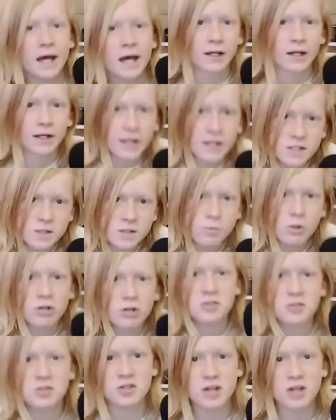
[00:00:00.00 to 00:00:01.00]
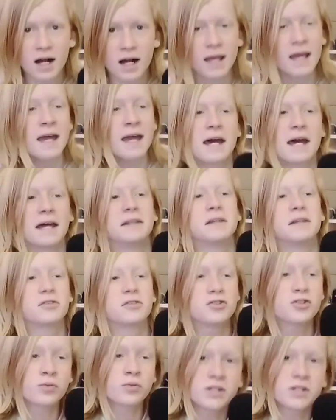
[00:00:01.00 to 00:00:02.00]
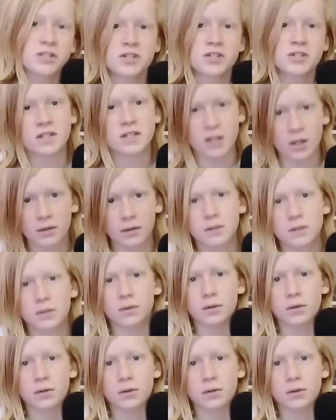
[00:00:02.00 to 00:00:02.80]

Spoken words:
and Xbox suck and that the Switch is the only good